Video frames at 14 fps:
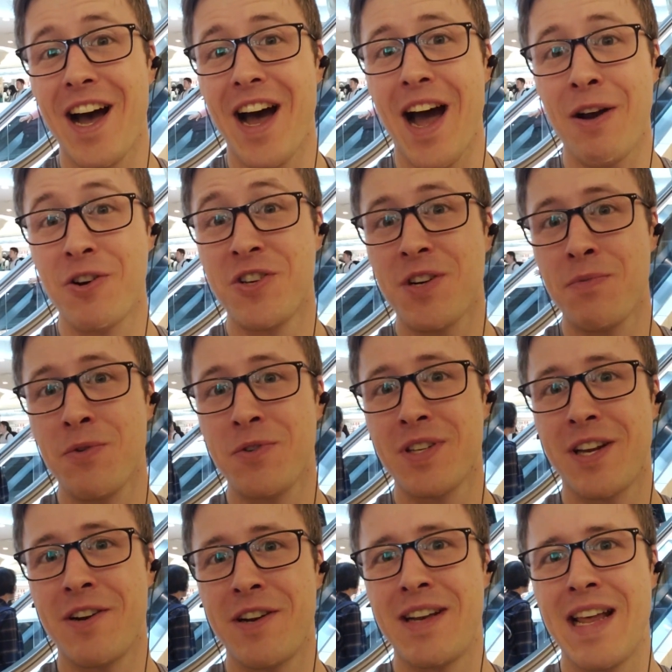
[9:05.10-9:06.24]
I'm going to jump through
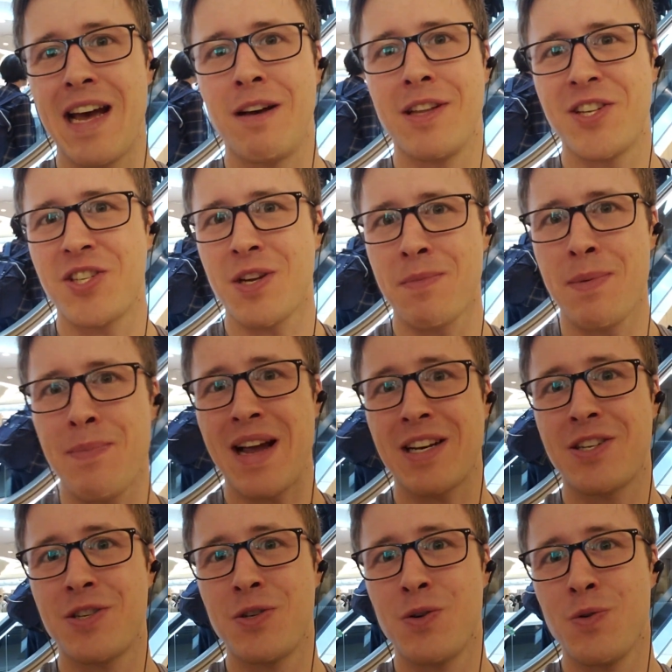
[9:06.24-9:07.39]
security now. Let's jump it
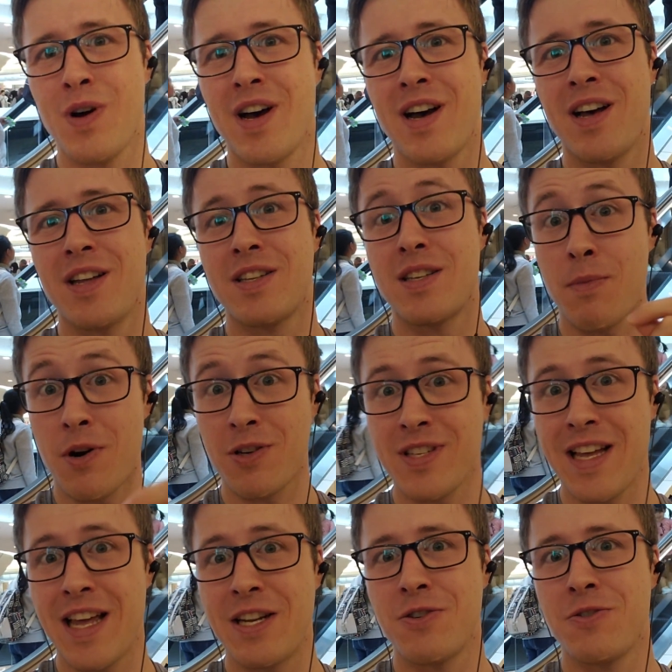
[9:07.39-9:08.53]
back to tomorrow's
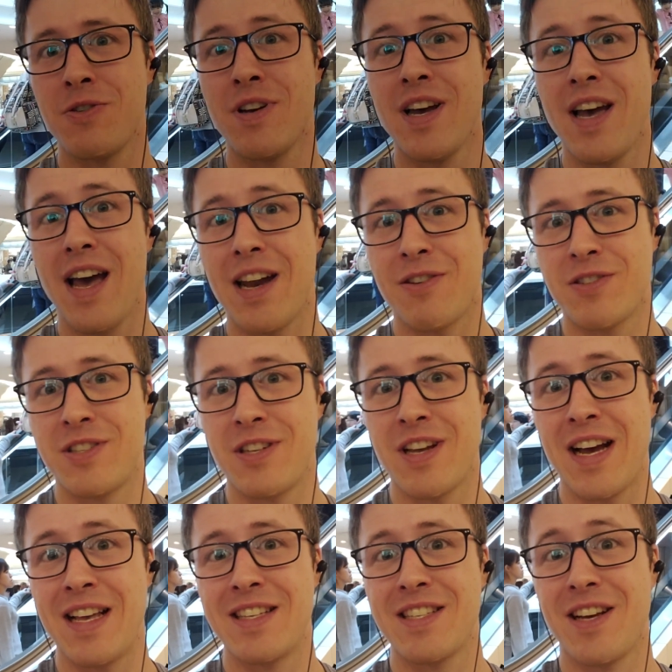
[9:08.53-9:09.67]
Andrew, and I'll see you
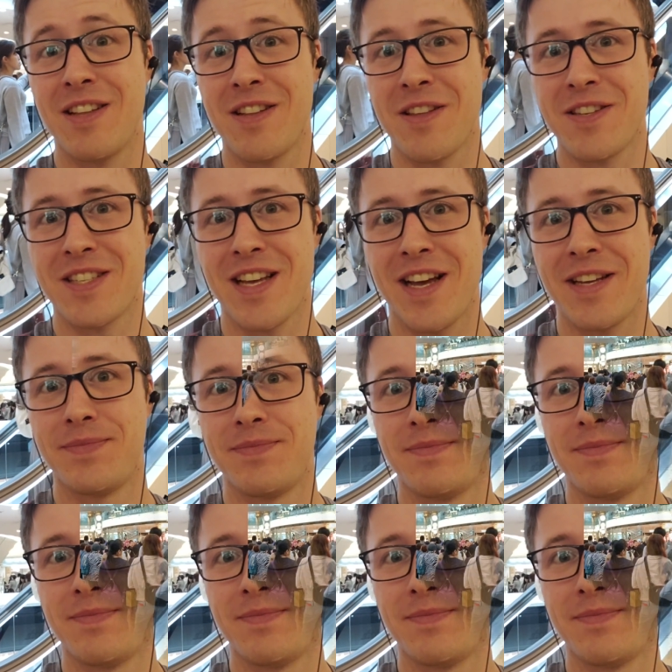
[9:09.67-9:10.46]
guys on the other side.